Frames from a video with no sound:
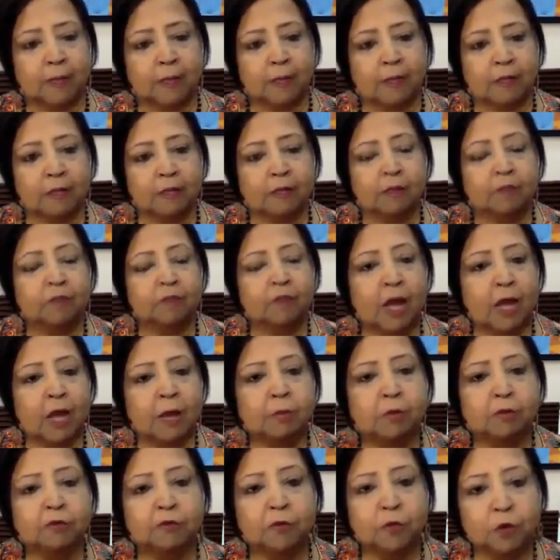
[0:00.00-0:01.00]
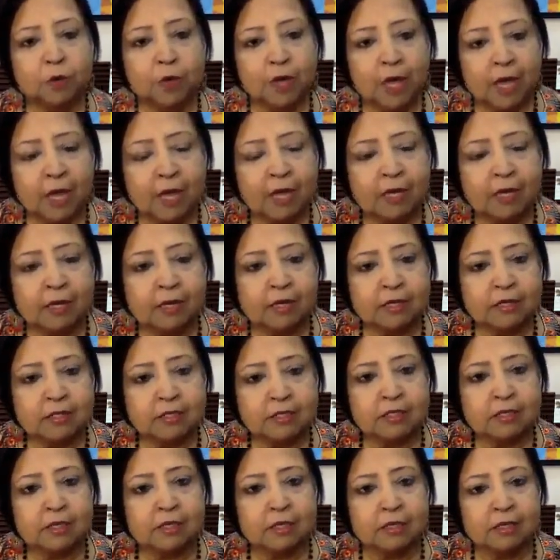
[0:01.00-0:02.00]
the vibe of
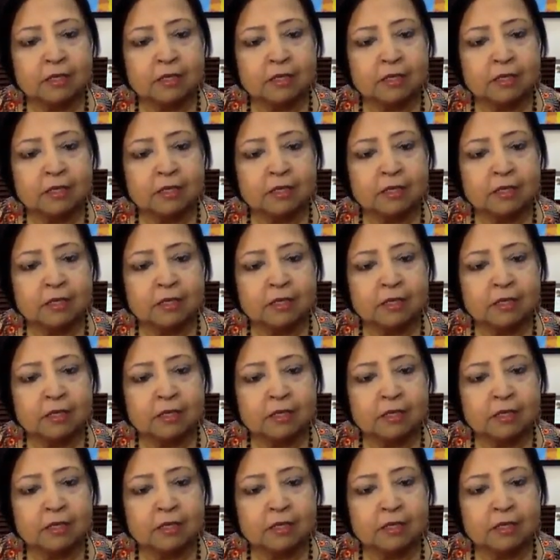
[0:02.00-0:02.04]
okayness